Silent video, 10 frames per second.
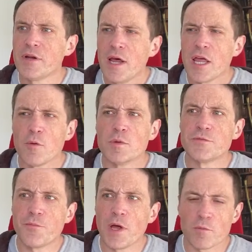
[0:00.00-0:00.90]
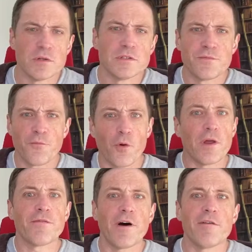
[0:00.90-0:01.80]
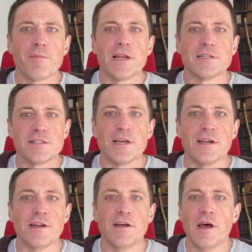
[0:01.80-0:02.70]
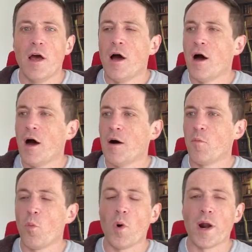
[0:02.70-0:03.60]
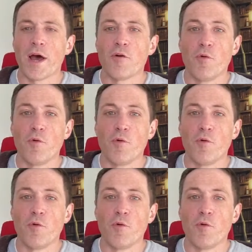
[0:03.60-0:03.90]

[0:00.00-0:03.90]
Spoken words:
it was 45 minutes in when I